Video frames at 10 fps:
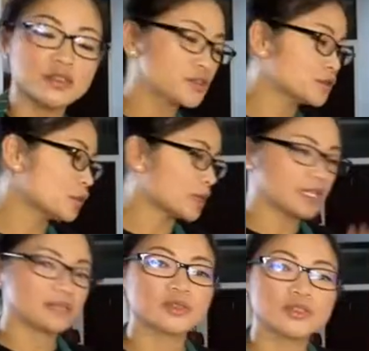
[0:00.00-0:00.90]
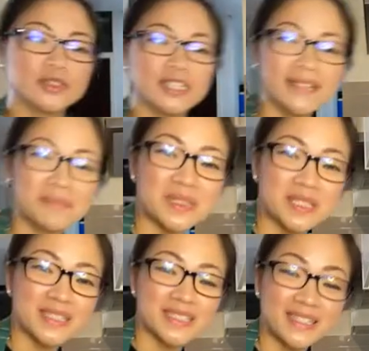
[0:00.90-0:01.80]
to you while I'm cooking
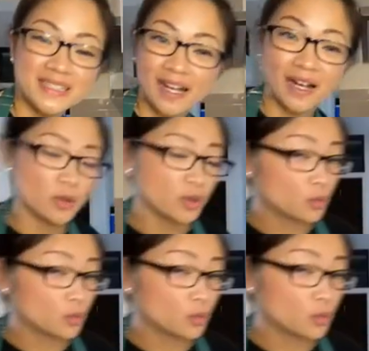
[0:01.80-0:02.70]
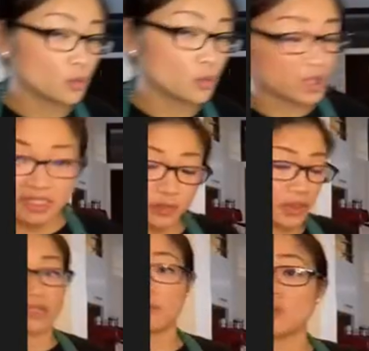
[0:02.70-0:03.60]
because that's how it works
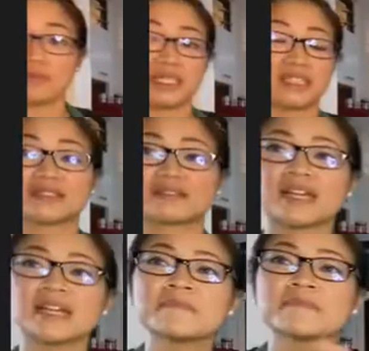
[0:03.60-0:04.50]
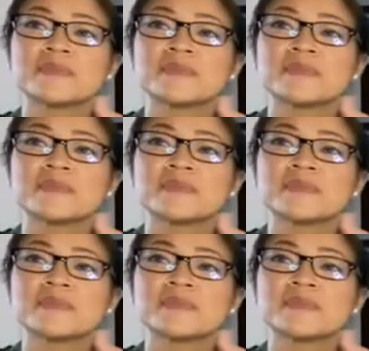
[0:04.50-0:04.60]
with thermometers, okay?